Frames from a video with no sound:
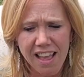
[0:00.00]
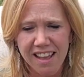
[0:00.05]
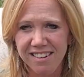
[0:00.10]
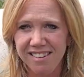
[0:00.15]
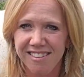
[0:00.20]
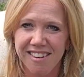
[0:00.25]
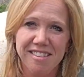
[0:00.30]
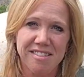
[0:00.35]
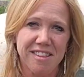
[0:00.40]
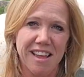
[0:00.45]

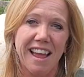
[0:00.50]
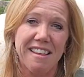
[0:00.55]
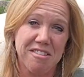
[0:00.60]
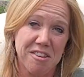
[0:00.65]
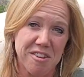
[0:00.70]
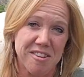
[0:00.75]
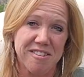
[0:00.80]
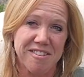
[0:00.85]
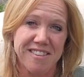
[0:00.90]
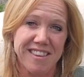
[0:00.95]
Just as you
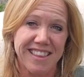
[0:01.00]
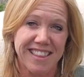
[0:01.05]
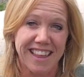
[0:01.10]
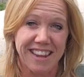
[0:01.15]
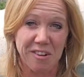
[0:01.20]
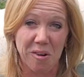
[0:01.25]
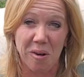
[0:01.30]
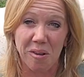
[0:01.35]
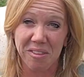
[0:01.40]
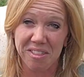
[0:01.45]
can see,
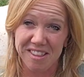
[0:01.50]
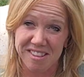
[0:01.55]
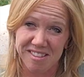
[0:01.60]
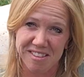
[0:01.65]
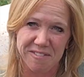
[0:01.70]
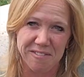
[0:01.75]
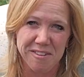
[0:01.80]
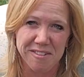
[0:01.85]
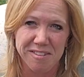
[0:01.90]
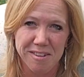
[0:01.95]
like all these
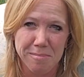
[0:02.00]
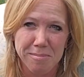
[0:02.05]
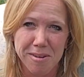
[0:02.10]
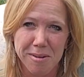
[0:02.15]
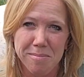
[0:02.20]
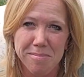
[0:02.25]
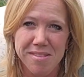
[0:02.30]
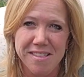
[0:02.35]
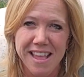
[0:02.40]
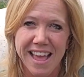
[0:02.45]
different
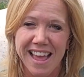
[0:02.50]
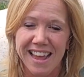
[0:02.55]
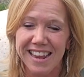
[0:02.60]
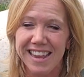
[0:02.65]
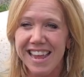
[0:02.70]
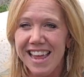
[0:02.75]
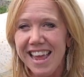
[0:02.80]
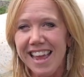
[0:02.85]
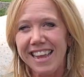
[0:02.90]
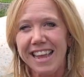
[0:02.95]
symptoms that
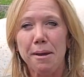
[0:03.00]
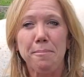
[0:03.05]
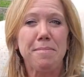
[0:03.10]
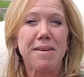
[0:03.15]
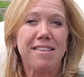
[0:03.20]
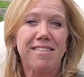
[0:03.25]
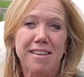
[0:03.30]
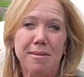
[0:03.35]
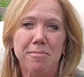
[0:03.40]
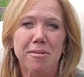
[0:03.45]
can be
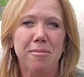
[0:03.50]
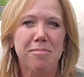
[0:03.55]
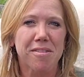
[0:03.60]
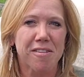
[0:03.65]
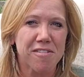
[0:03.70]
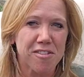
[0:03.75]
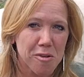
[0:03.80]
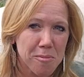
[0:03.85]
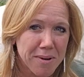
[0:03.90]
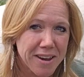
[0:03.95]
symptoms of
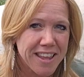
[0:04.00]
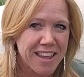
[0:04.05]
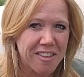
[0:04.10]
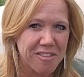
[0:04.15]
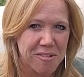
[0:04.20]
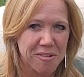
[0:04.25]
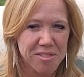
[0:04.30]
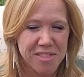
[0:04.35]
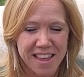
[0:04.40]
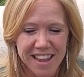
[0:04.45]
so many
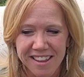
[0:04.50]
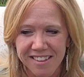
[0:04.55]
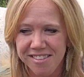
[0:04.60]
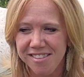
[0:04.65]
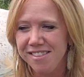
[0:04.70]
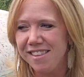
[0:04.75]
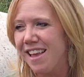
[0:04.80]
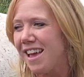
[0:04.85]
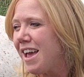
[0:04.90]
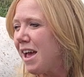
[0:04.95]
other things,
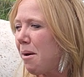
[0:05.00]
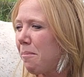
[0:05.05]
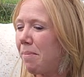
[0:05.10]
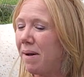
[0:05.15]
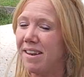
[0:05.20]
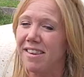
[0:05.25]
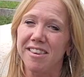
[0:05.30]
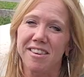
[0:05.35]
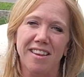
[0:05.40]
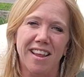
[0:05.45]

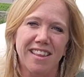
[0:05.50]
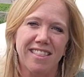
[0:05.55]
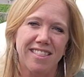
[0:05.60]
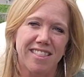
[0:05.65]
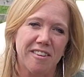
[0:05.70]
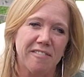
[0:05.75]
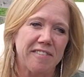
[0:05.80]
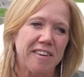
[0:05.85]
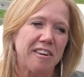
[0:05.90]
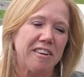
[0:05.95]
but
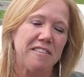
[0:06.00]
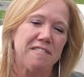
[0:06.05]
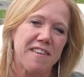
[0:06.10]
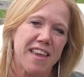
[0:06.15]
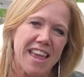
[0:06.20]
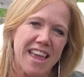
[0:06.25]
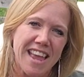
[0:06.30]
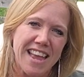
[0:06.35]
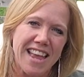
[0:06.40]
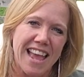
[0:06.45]
they're very
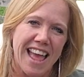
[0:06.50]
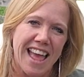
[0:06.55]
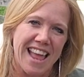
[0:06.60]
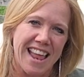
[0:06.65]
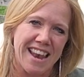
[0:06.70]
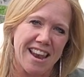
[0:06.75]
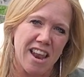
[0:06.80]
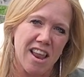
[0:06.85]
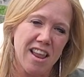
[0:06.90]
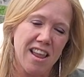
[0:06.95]
vague,
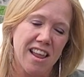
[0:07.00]
and